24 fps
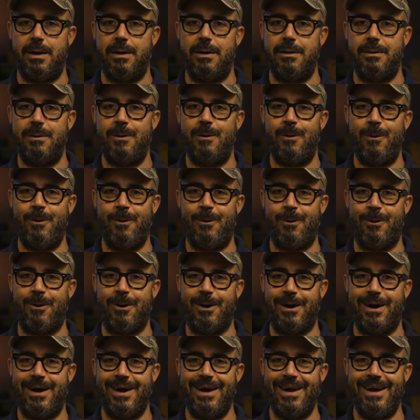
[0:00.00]

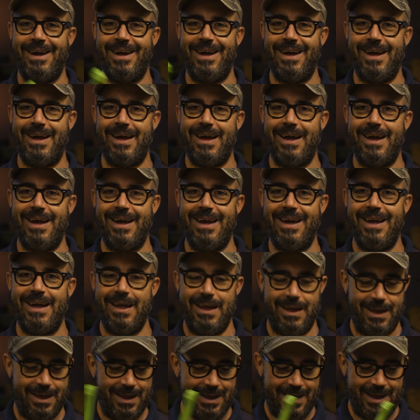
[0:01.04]
Oh,
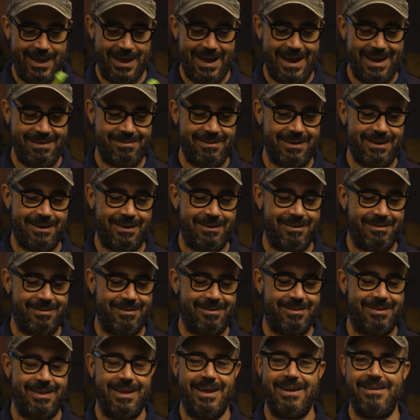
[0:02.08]
is it a
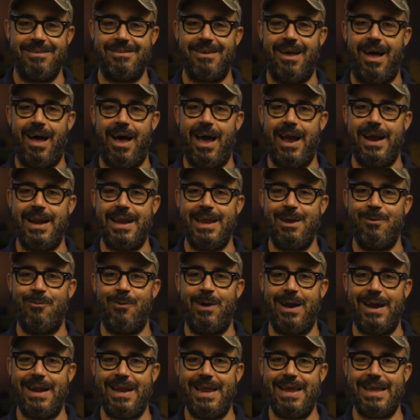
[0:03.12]
tiny
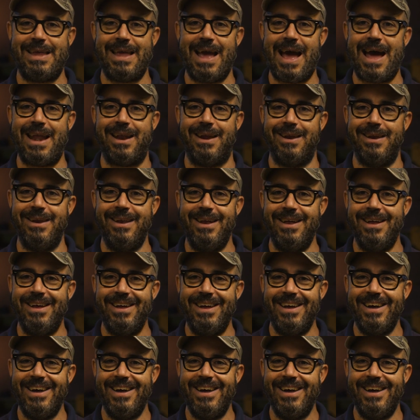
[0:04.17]
weeny cannon?